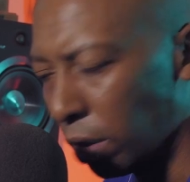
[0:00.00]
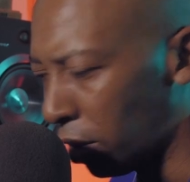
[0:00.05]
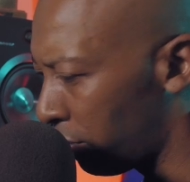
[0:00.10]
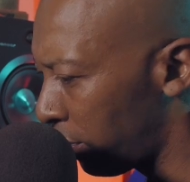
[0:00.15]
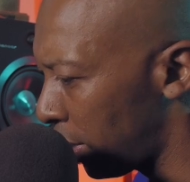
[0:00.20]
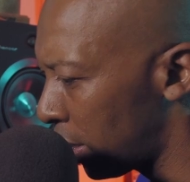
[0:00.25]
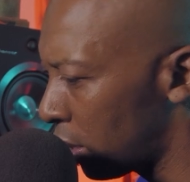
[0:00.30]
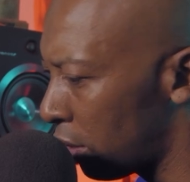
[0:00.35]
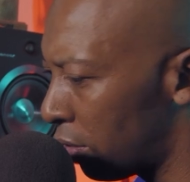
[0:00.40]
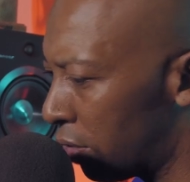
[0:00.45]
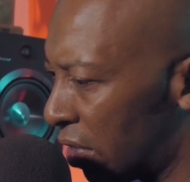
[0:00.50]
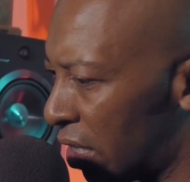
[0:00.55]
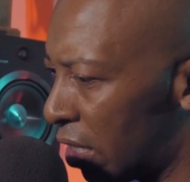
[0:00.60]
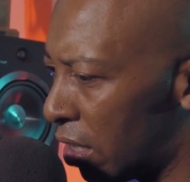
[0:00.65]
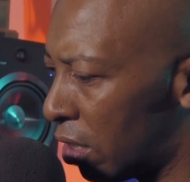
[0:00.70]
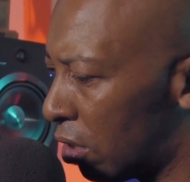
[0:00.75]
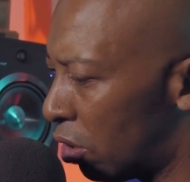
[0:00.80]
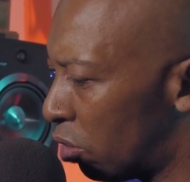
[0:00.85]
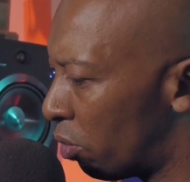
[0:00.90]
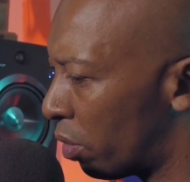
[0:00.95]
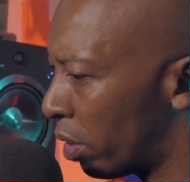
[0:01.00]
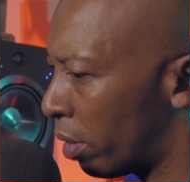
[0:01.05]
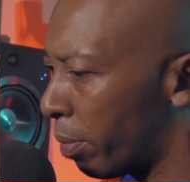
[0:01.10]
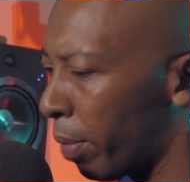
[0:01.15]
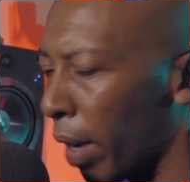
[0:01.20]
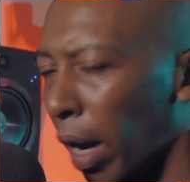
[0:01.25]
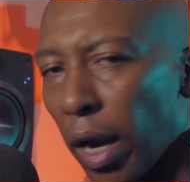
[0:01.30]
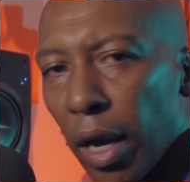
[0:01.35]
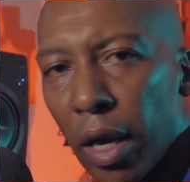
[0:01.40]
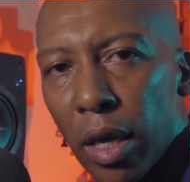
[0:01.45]
it's festive season, you want to
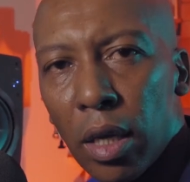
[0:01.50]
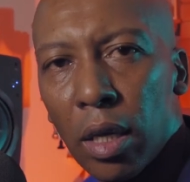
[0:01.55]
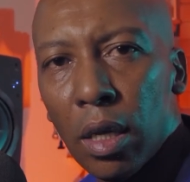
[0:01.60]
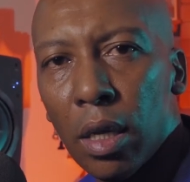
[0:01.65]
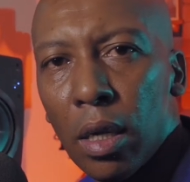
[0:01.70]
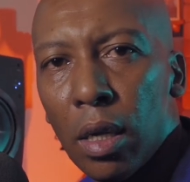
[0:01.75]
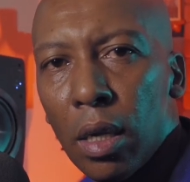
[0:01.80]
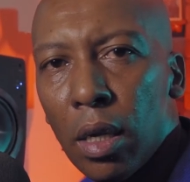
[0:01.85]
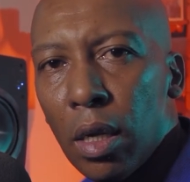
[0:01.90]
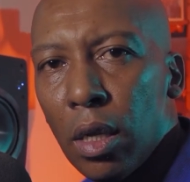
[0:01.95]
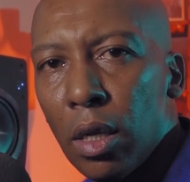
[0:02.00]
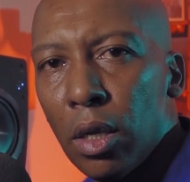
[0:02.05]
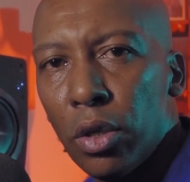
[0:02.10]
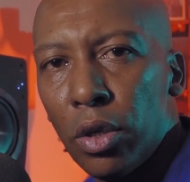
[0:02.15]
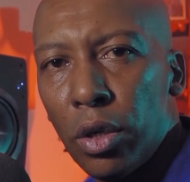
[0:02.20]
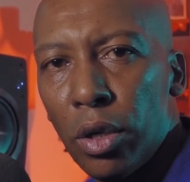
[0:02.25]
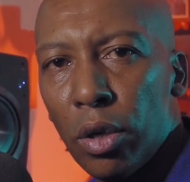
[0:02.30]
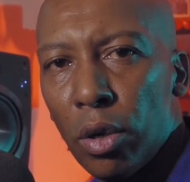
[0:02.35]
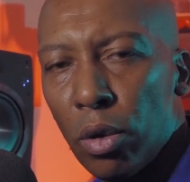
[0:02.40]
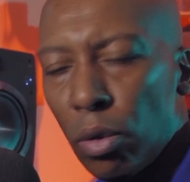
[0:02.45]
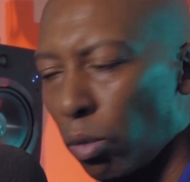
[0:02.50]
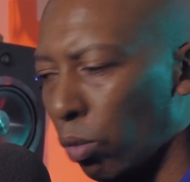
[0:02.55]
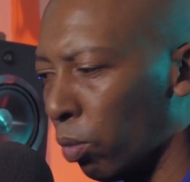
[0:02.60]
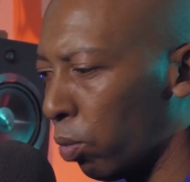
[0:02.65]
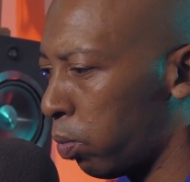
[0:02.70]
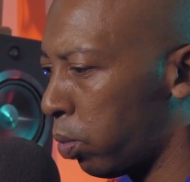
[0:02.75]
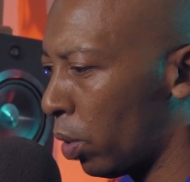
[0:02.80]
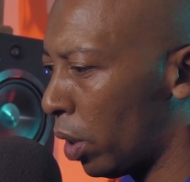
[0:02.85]
buy, you know,